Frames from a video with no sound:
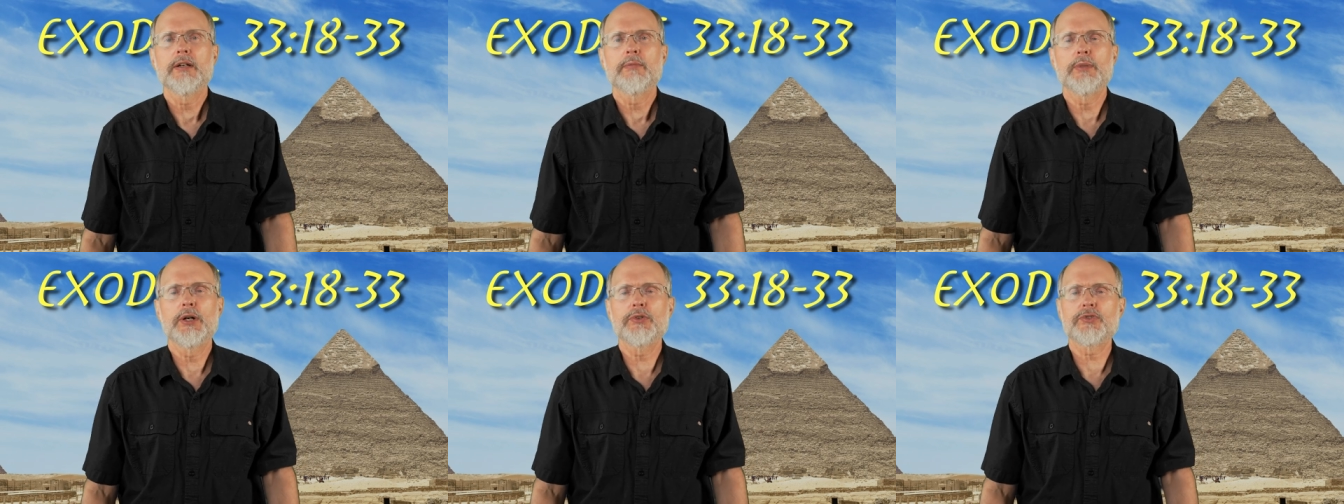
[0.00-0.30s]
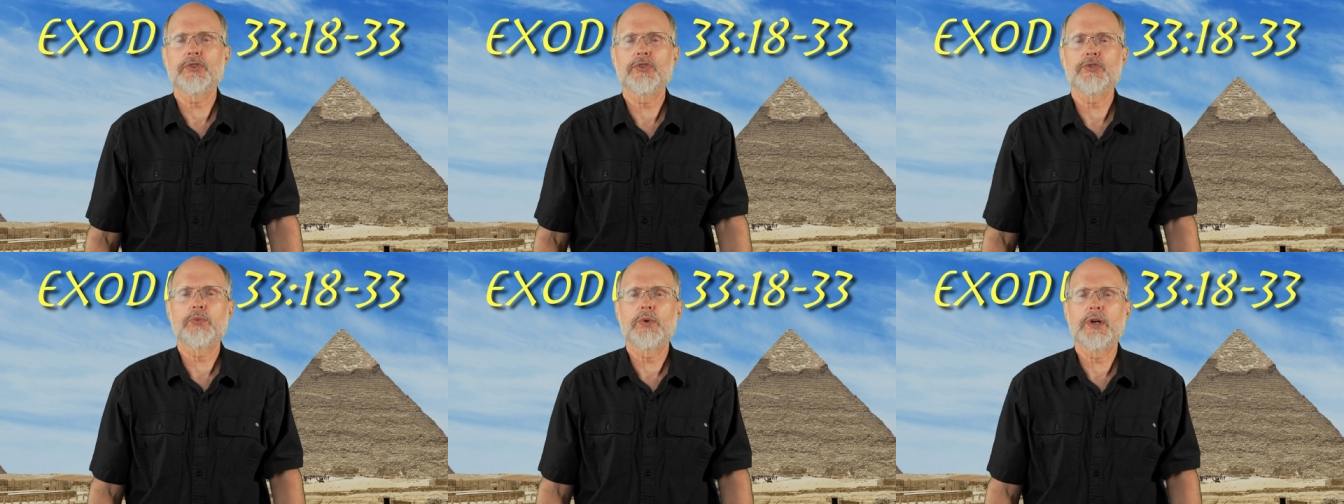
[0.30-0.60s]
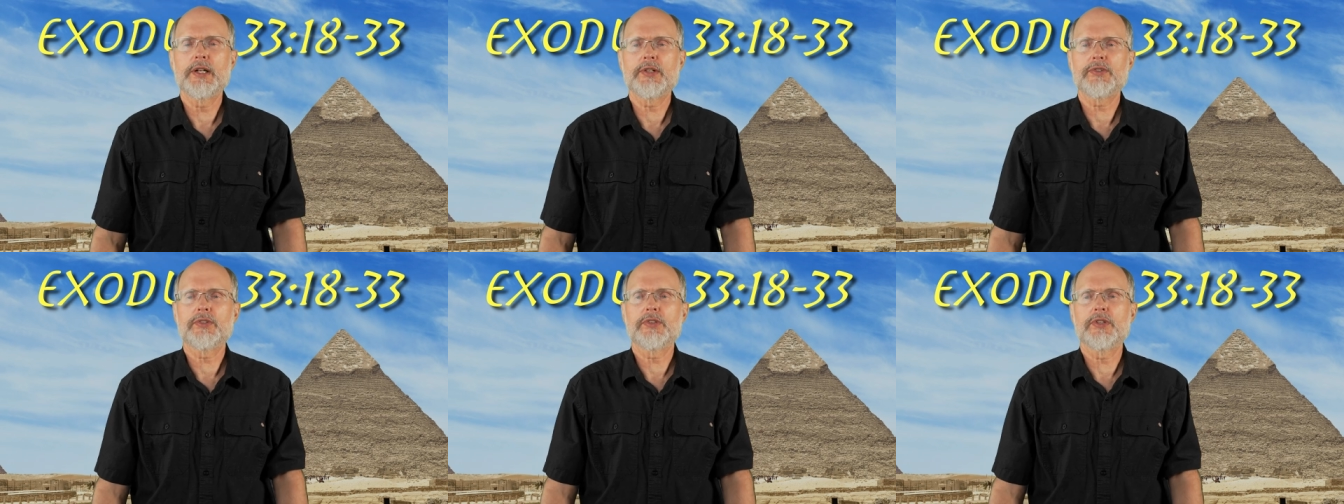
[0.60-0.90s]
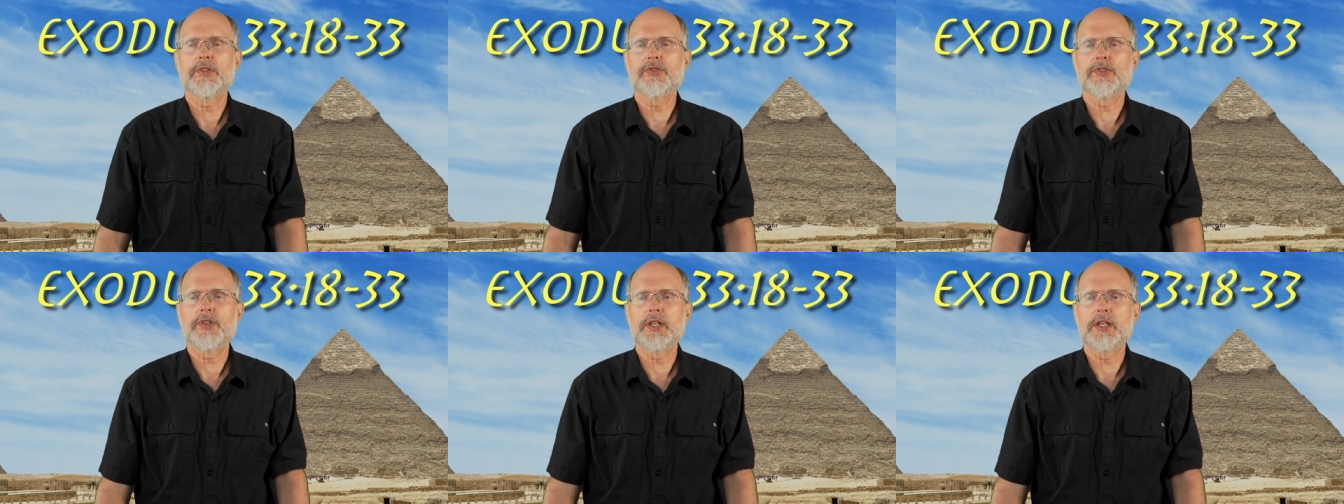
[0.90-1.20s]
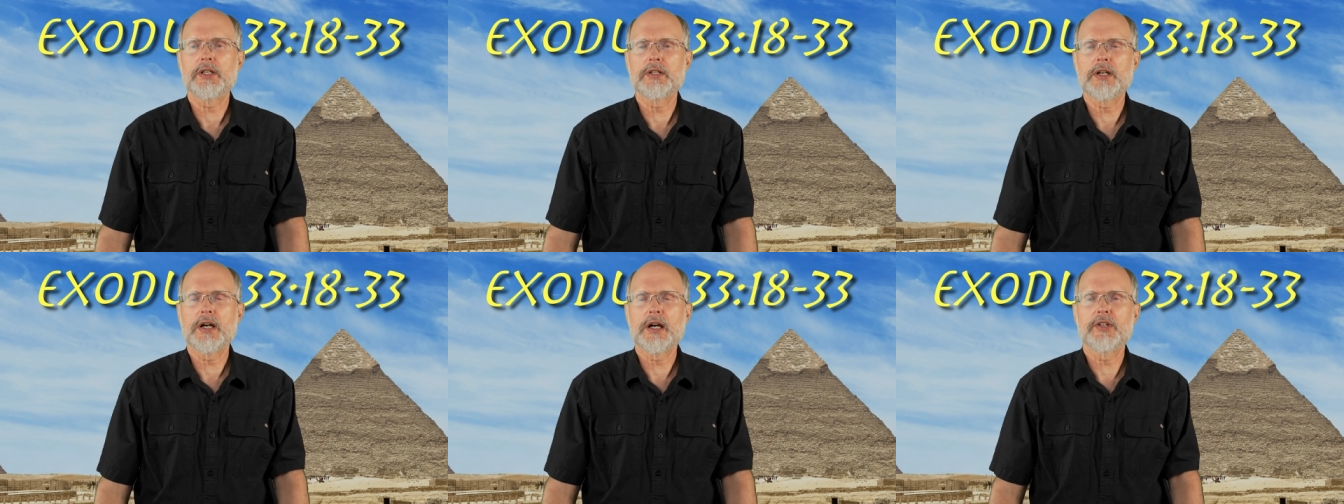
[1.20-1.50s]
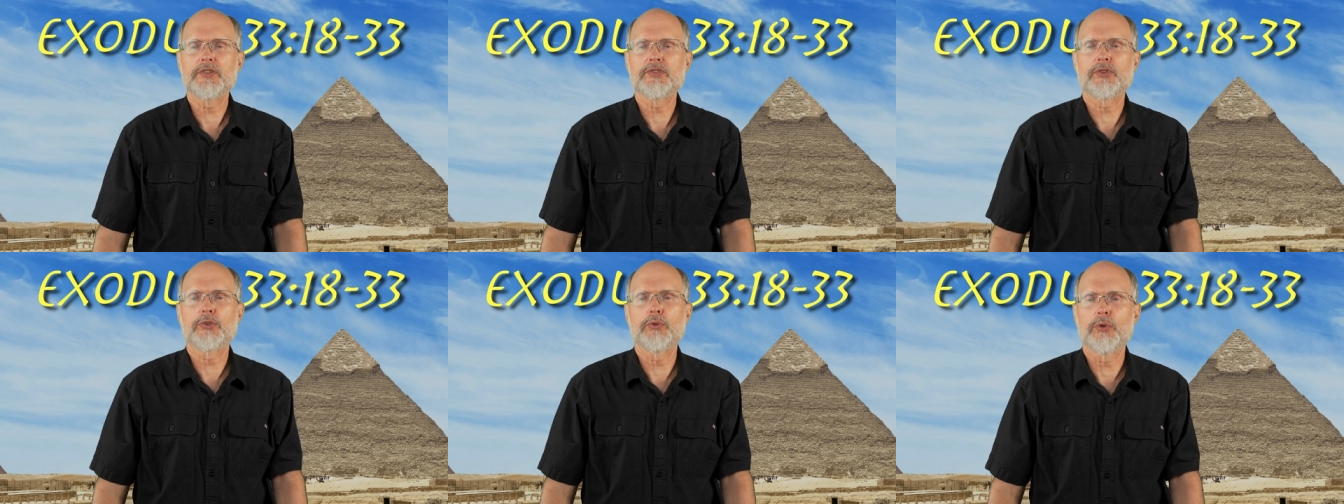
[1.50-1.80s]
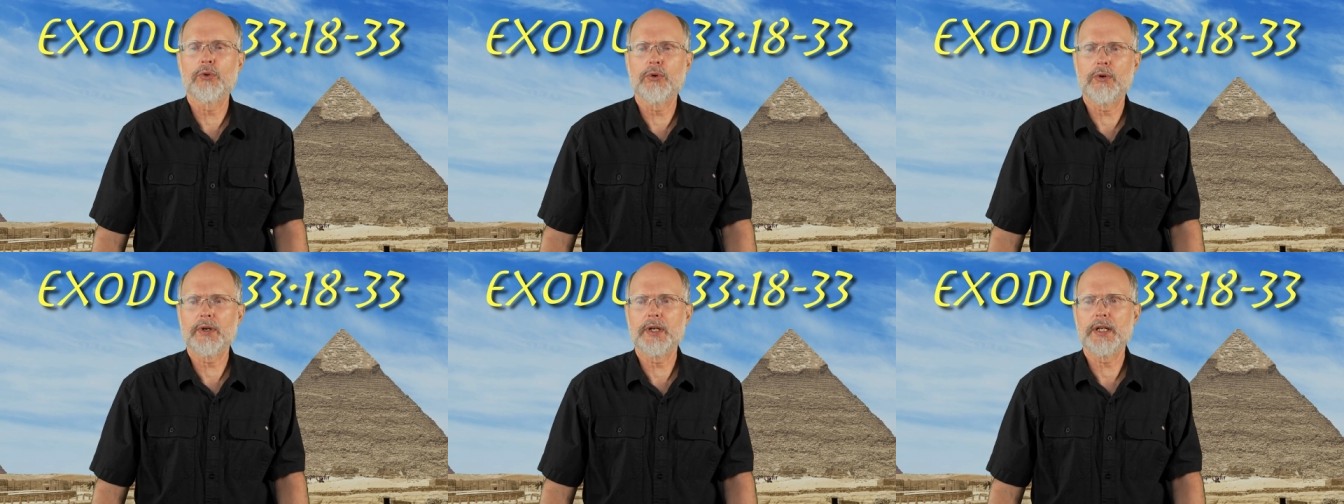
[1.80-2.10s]
Moses wants to see God's
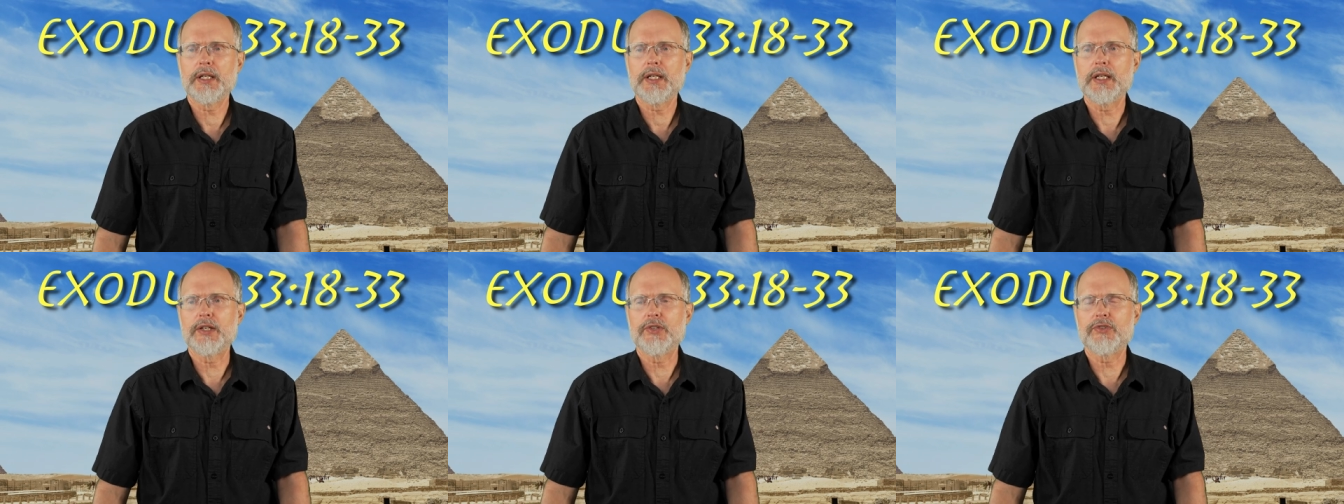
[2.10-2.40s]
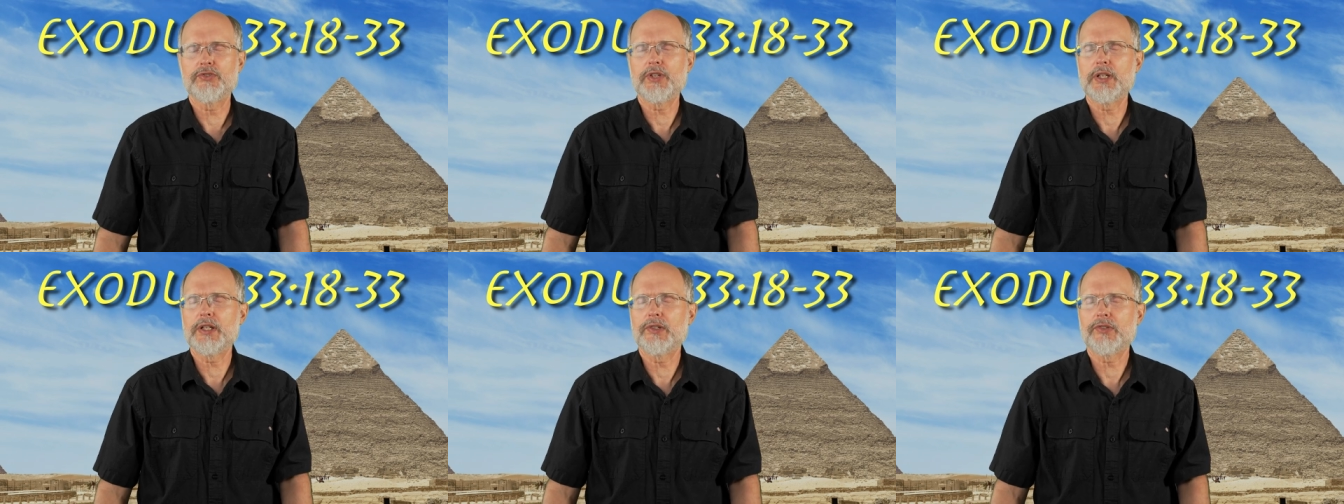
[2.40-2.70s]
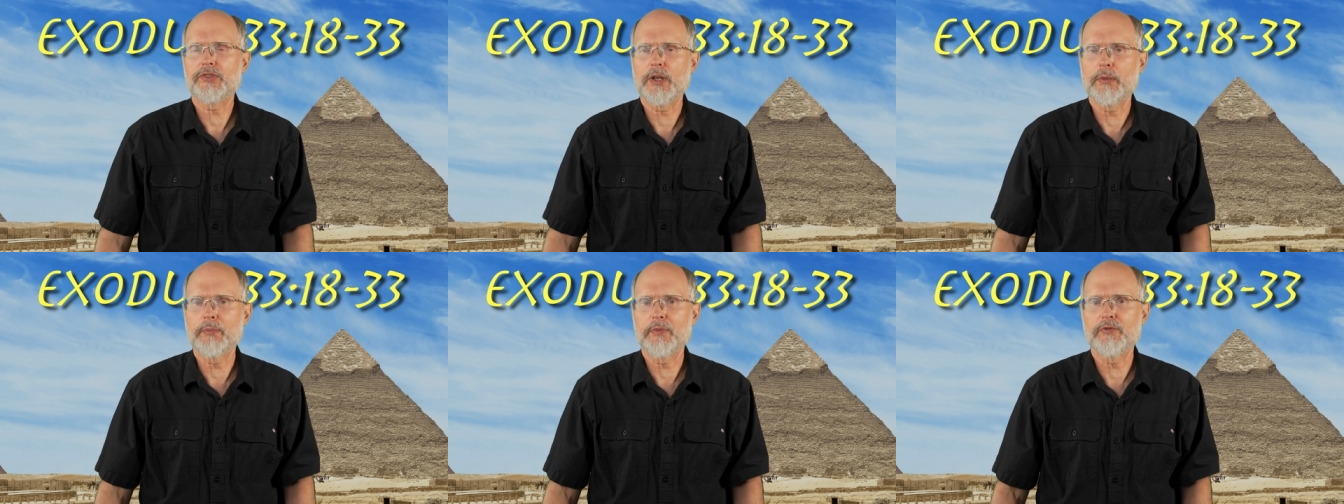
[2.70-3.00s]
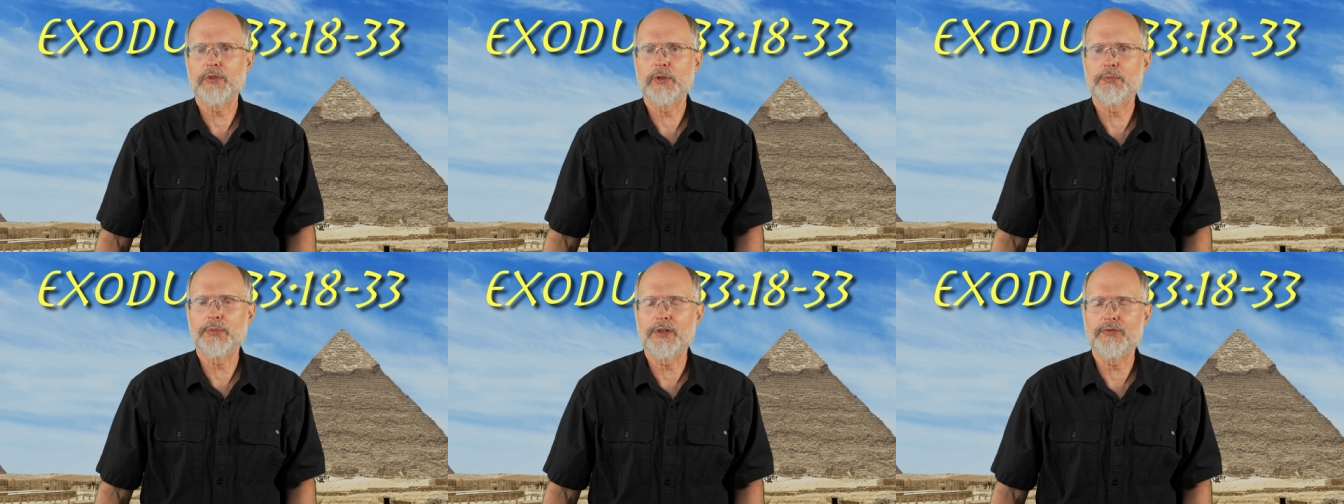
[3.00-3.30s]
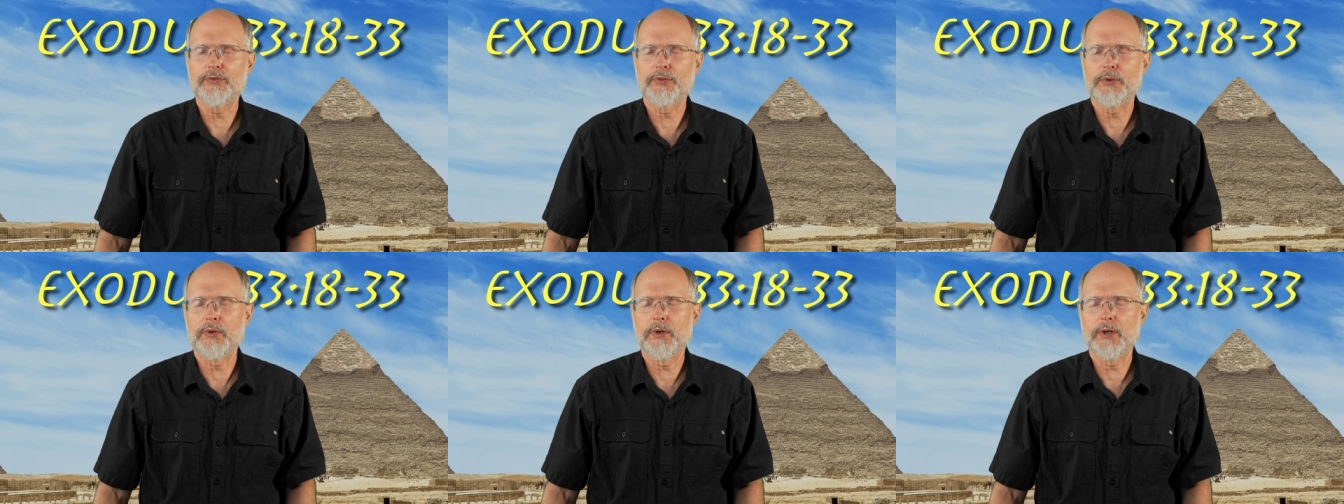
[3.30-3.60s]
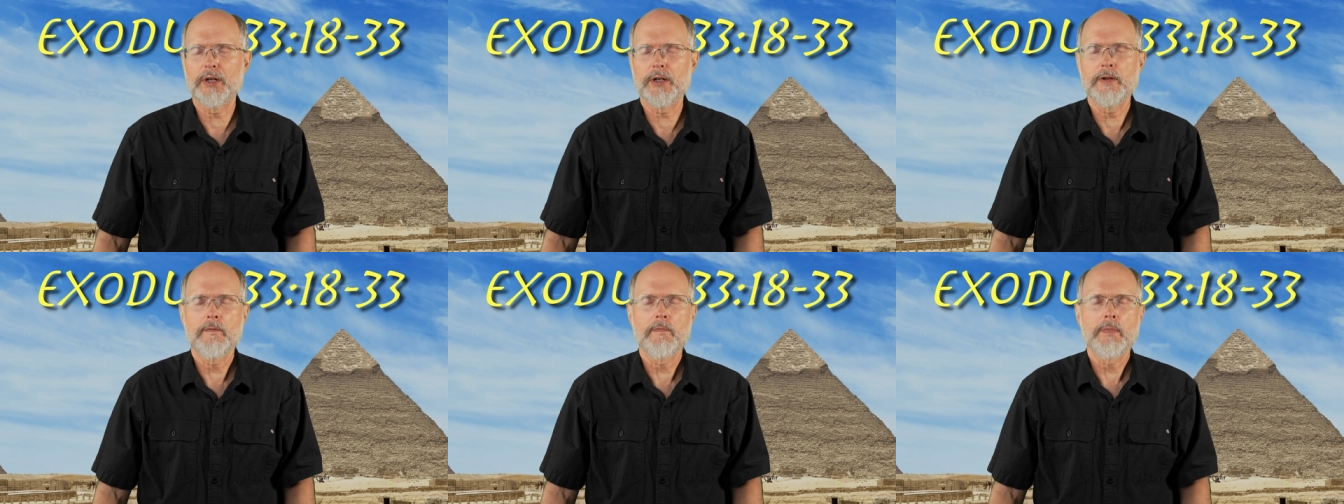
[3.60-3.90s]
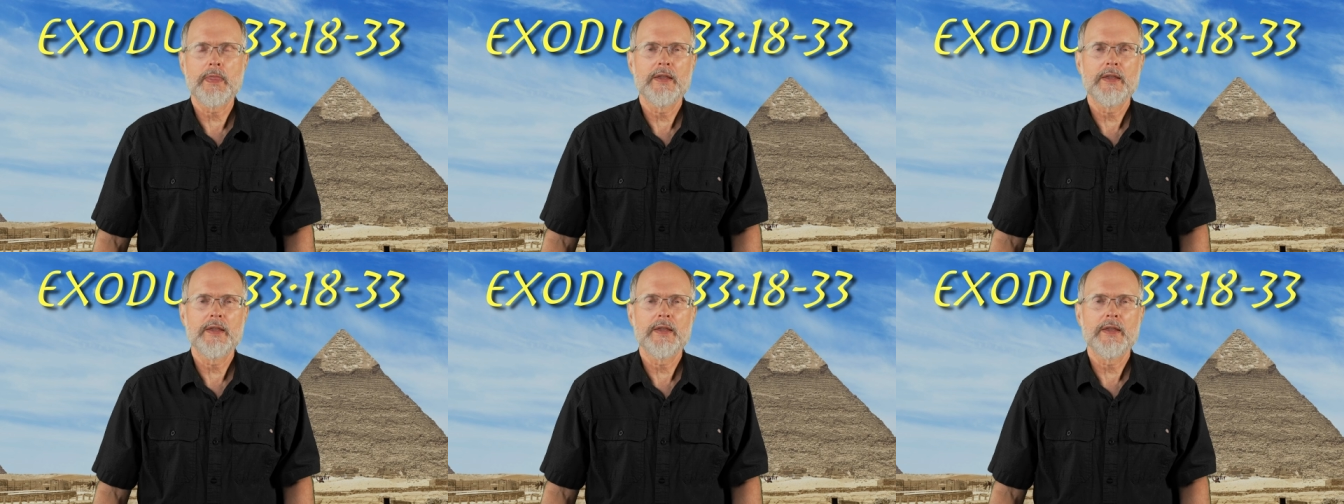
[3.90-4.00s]
glory. He's seen some of it before.